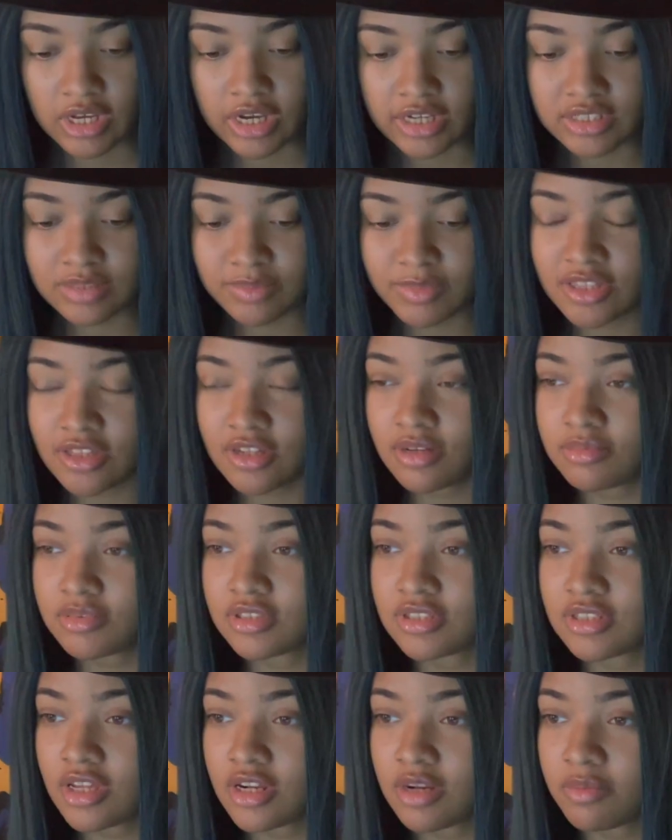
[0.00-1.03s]
I just made it up to
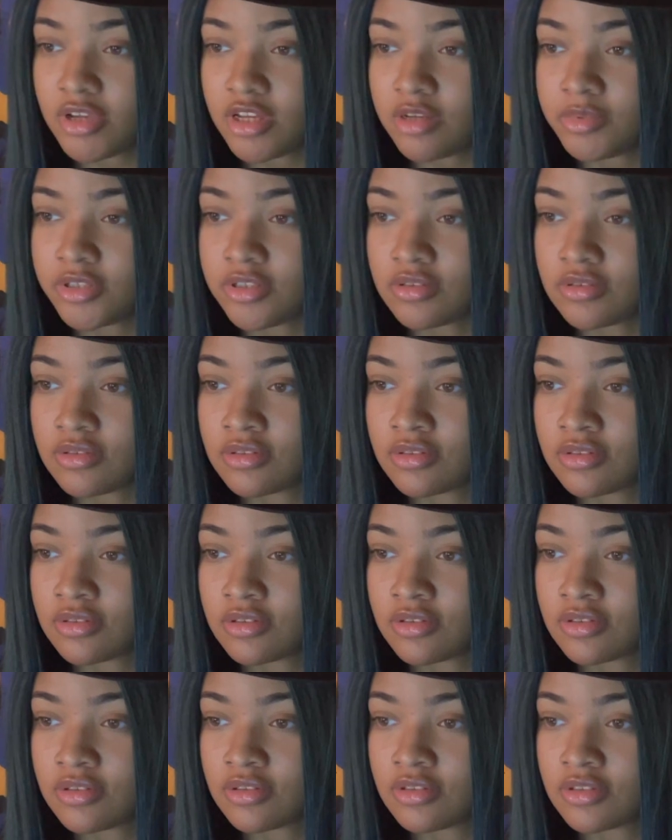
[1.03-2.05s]
scare the baby.
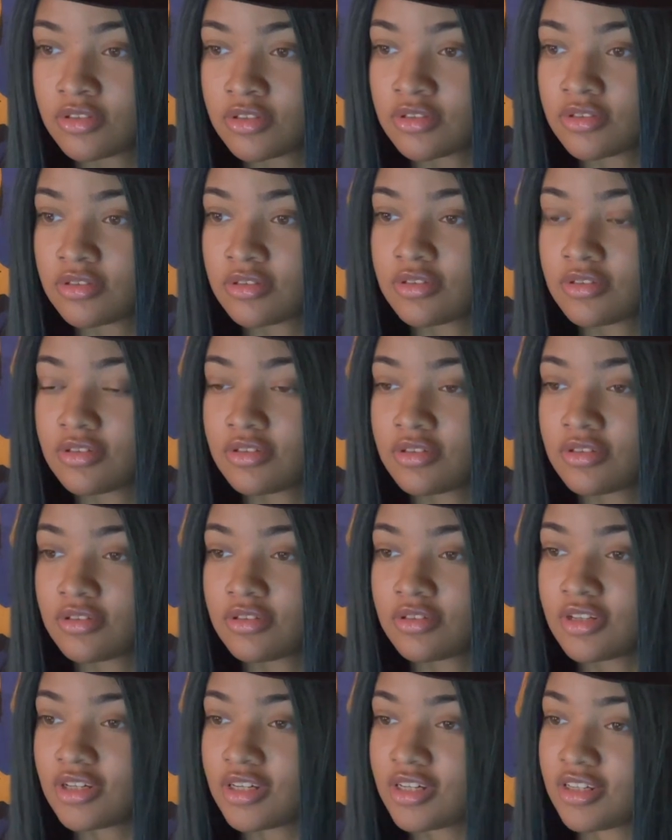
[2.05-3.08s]

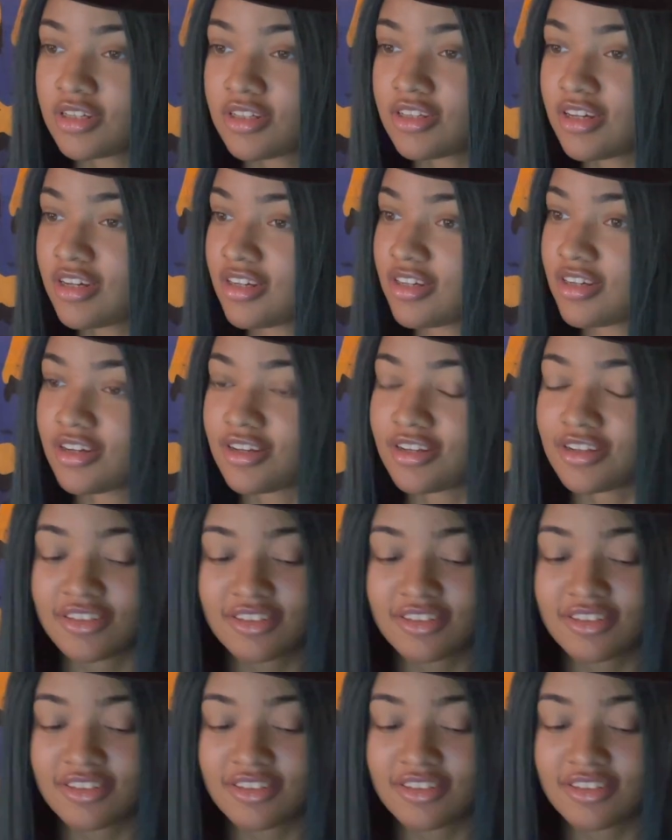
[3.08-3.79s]
Yeah, yeah.